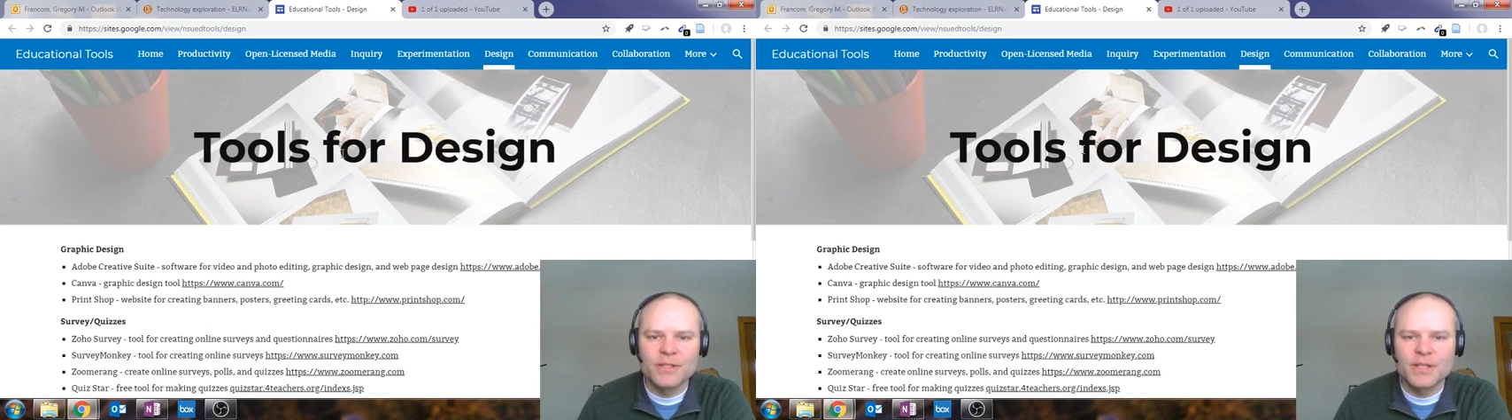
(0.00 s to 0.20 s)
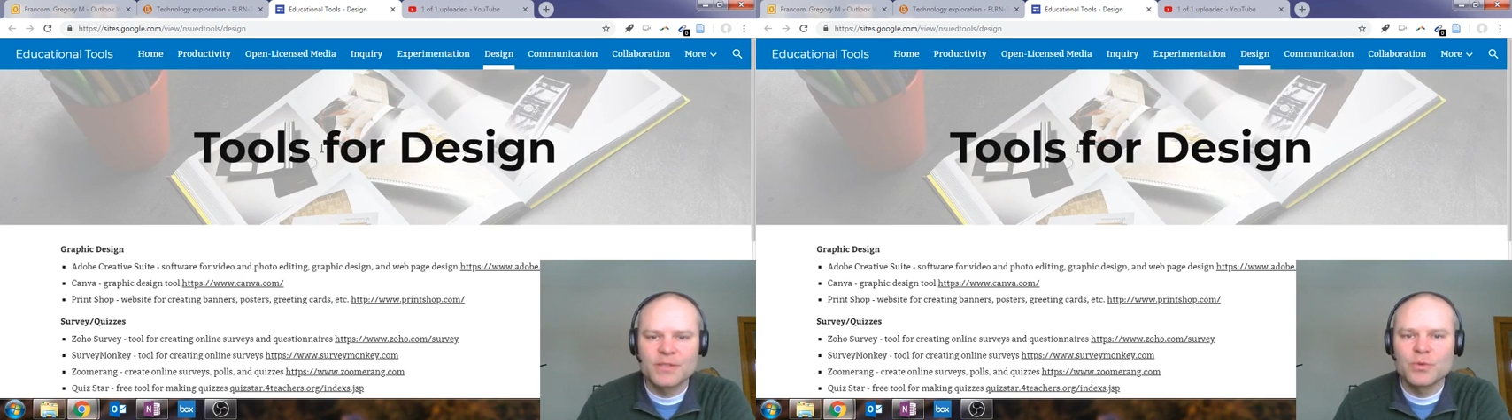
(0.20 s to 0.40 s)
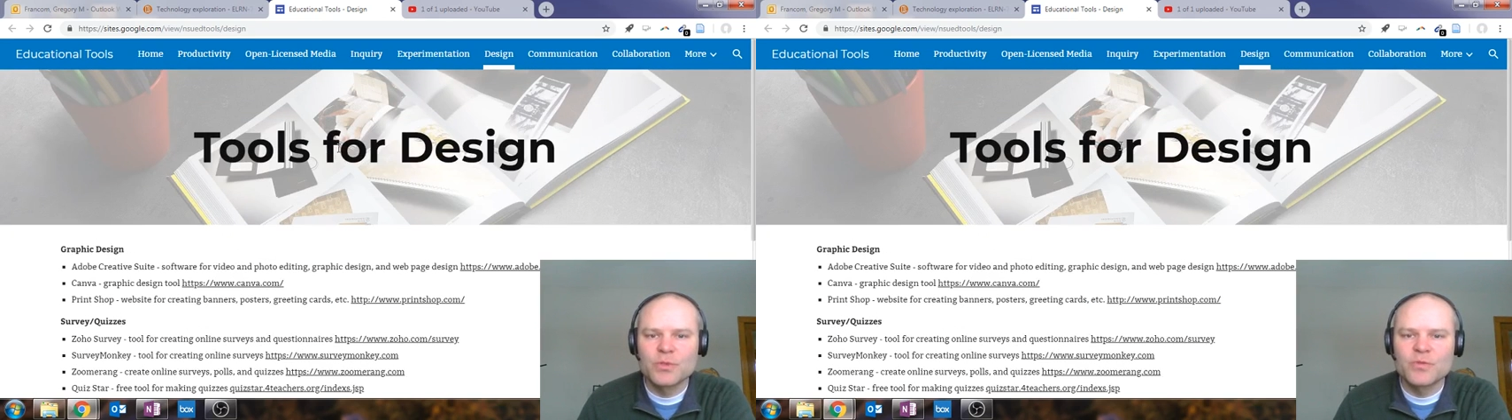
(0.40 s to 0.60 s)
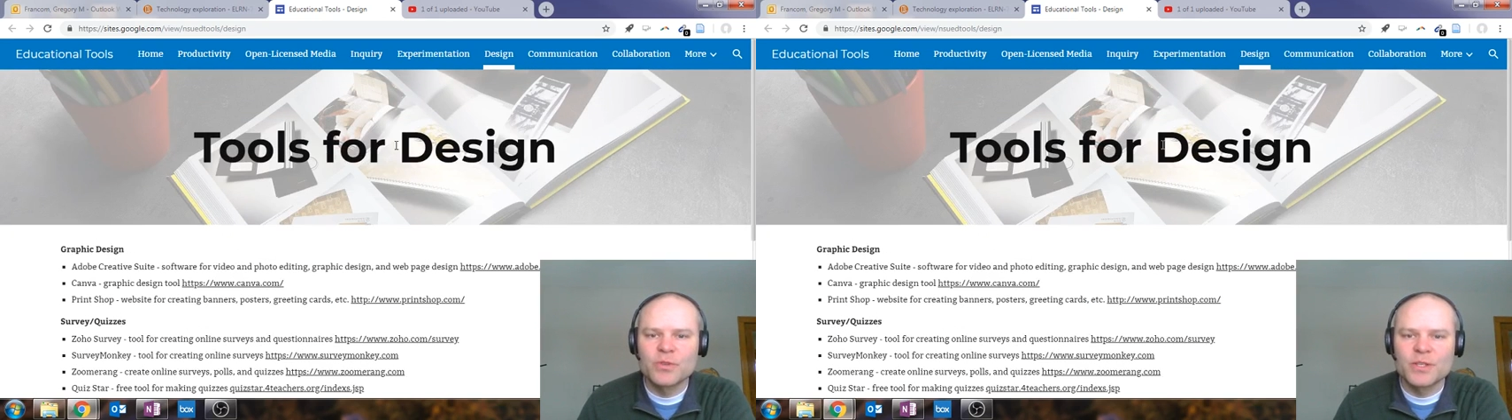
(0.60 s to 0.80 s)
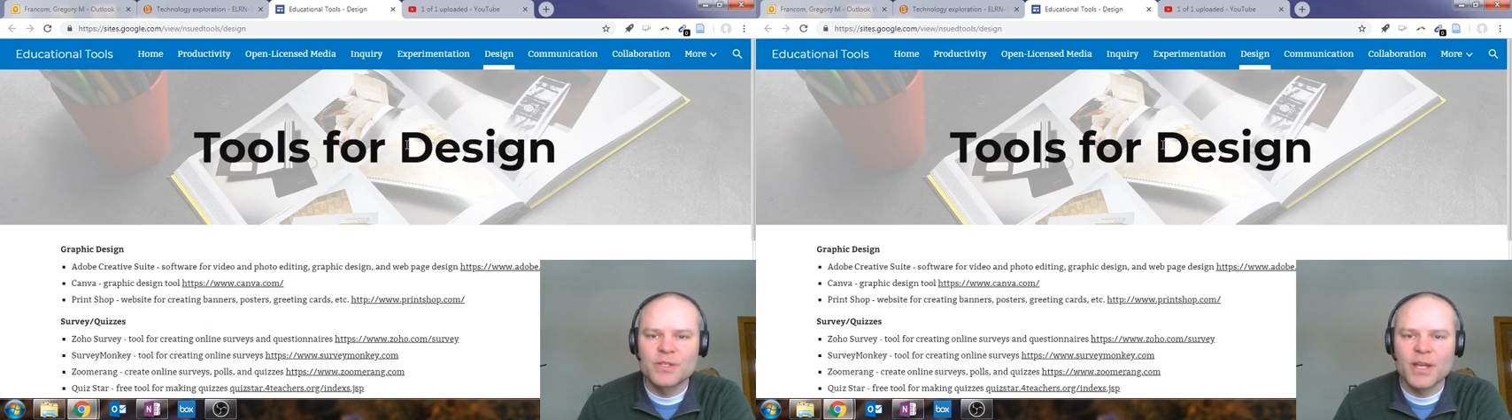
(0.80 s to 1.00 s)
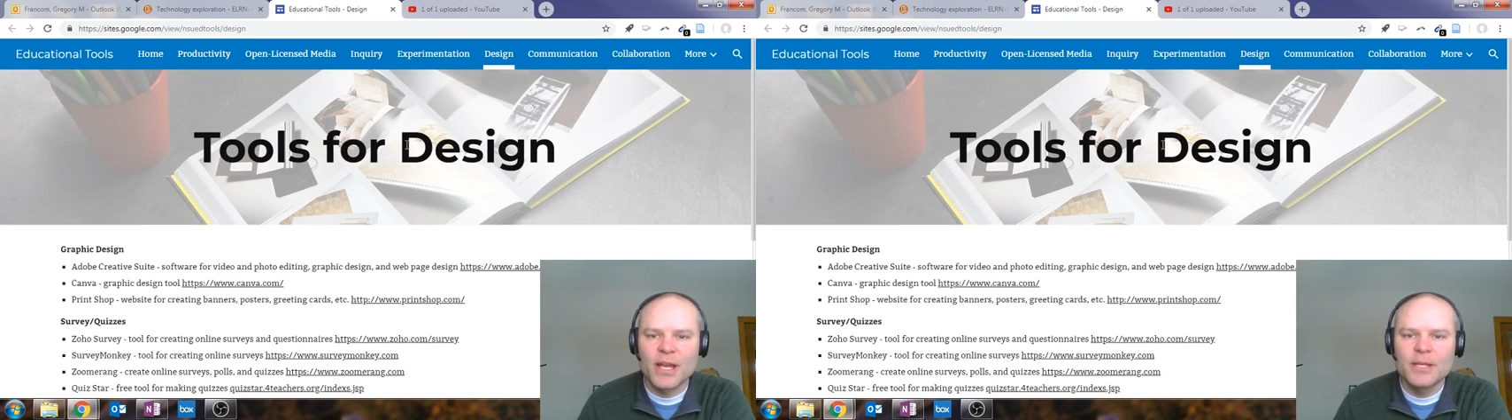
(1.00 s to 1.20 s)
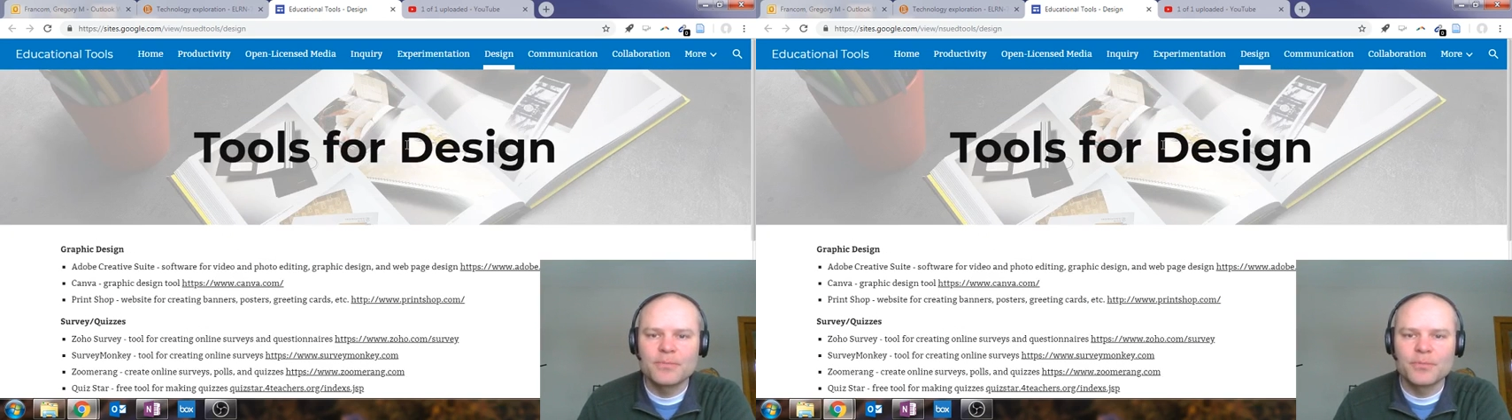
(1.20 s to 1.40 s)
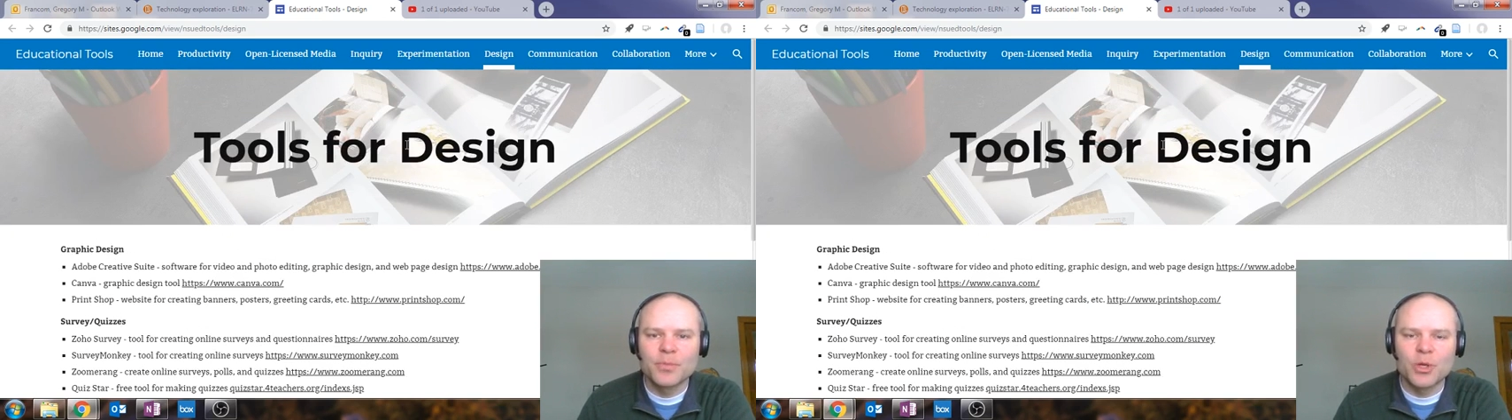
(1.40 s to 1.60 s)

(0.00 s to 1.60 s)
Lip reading: it says tools for design,